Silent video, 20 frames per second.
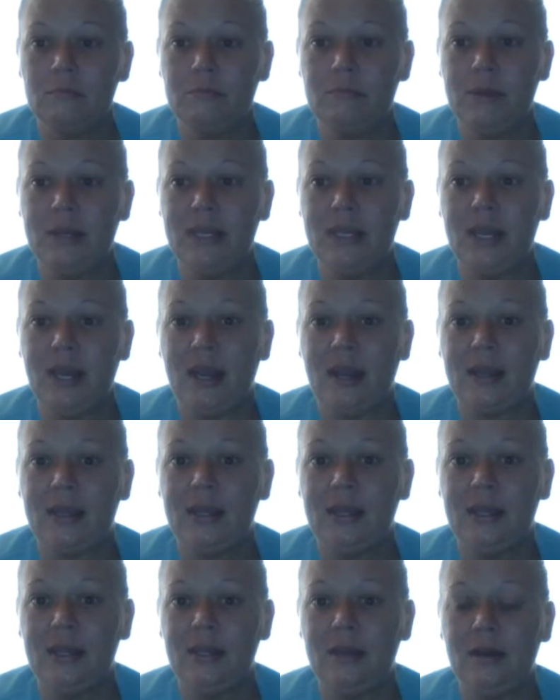But yeah,
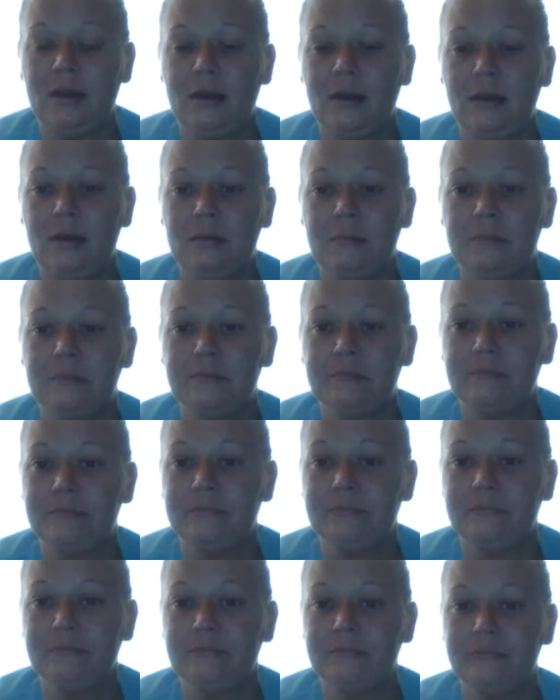he'll
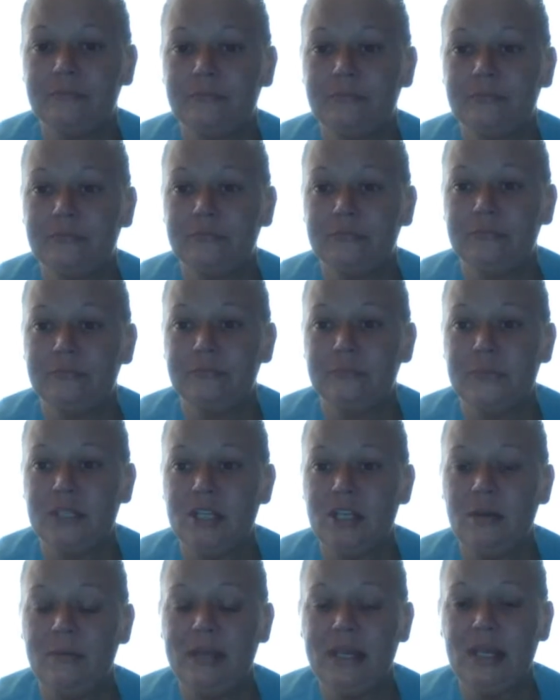
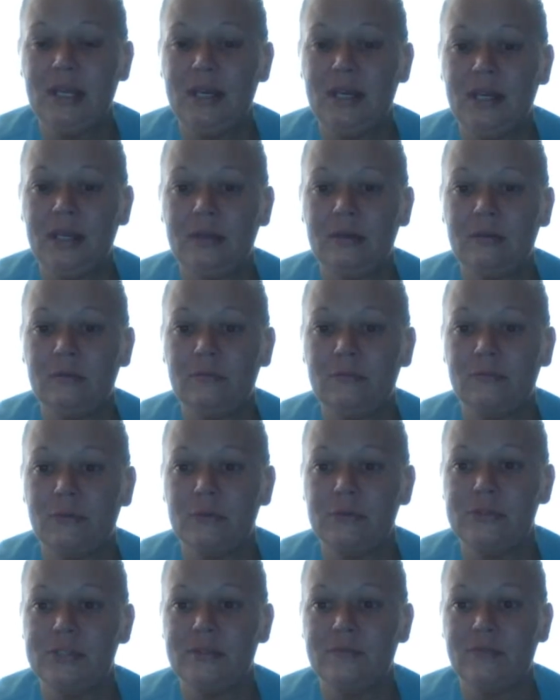be eating
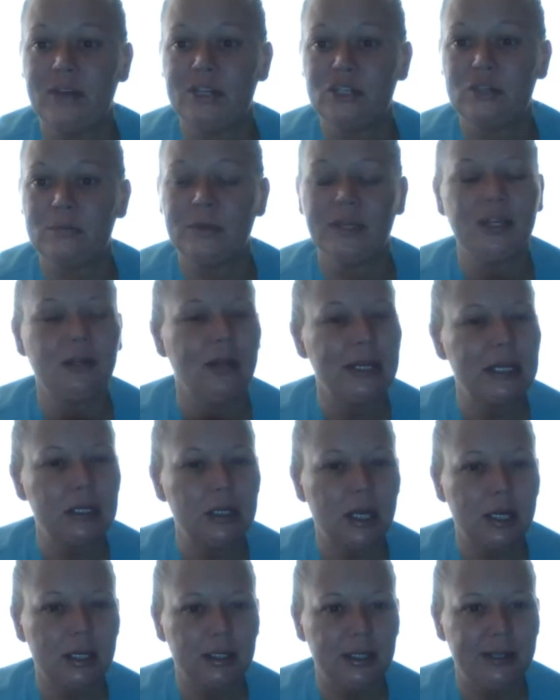fruits and vegetables, like a
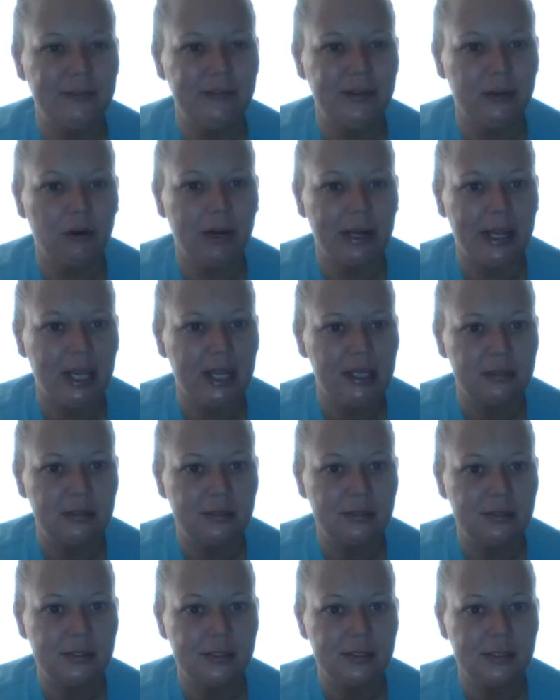lot of leafy
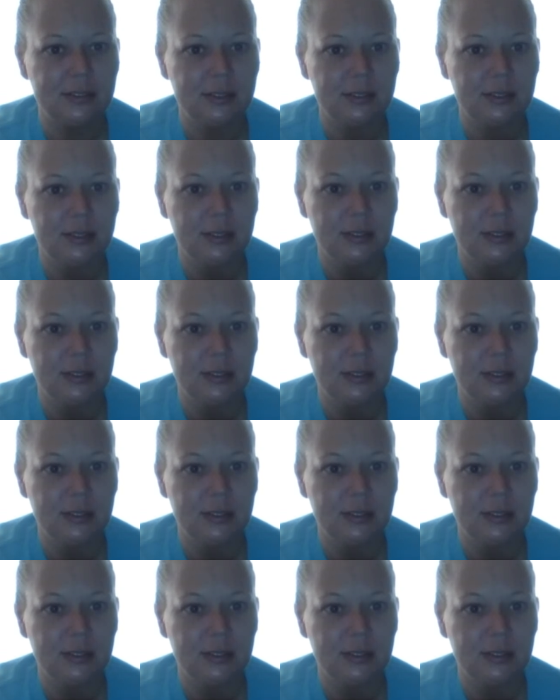greens,